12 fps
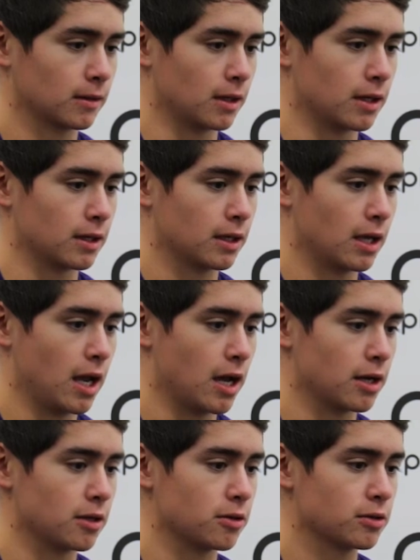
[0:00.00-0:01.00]
Like how
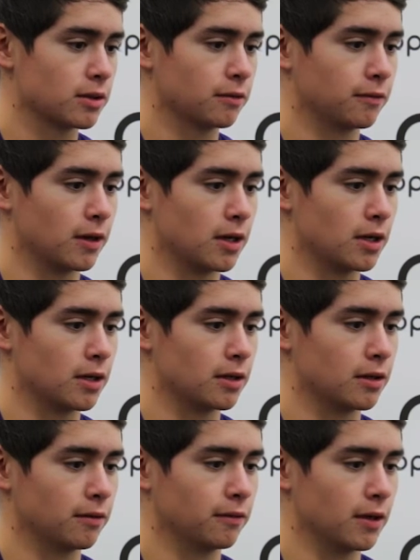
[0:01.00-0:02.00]
to use the uh,
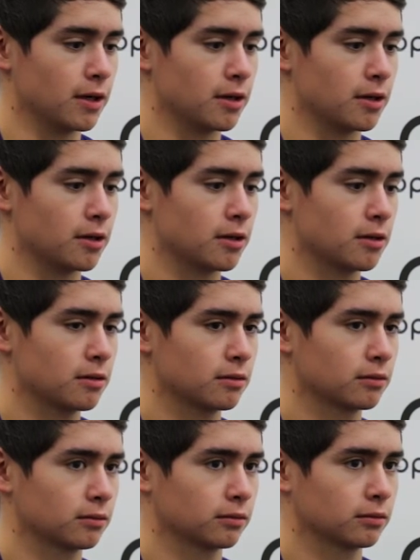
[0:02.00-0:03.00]
the fire
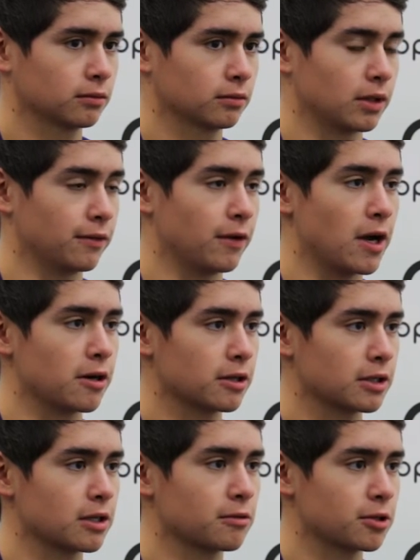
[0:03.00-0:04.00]
the fire
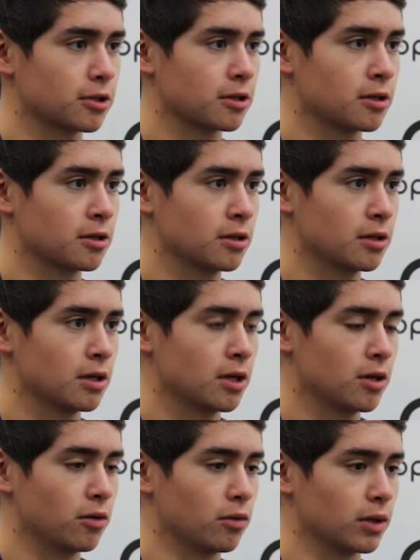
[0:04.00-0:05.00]
extinguisher,
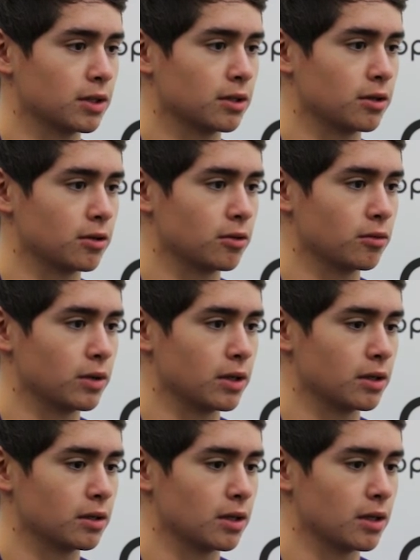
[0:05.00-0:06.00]
what to do
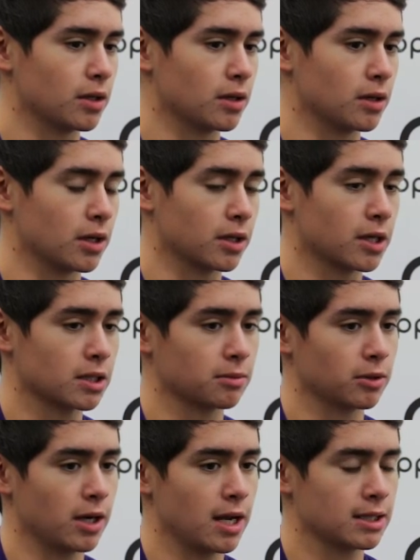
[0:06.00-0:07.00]
when uh, a
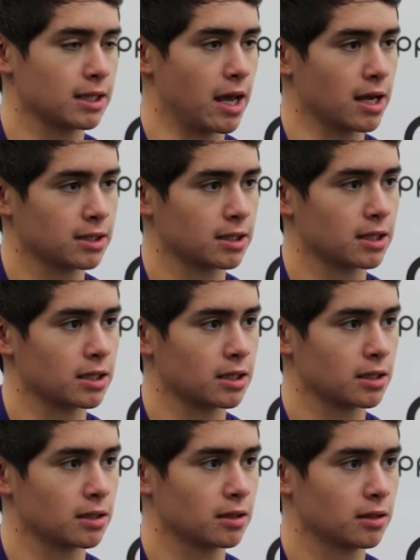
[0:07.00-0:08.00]
customer has an
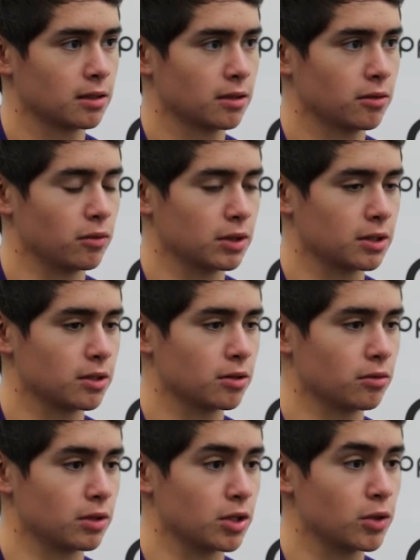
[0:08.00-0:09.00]
accident, what to
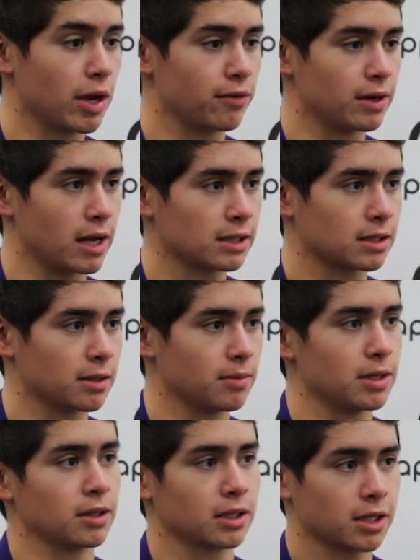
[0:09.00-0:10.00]
do when you have an exit up
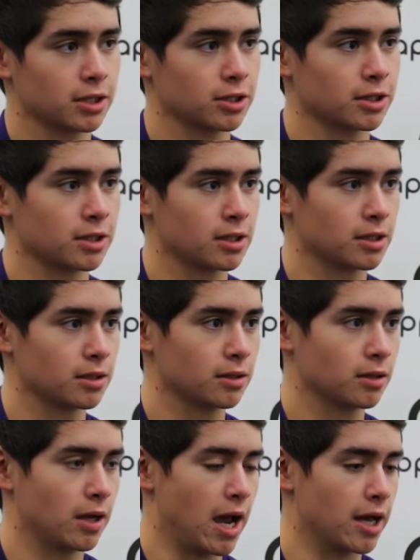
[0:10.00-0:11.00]
in the kitchen,
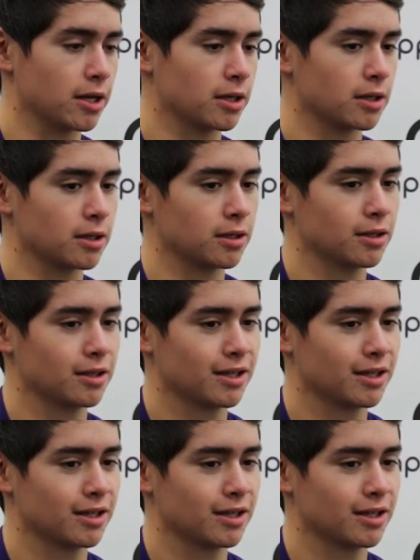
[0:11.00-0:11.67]
how to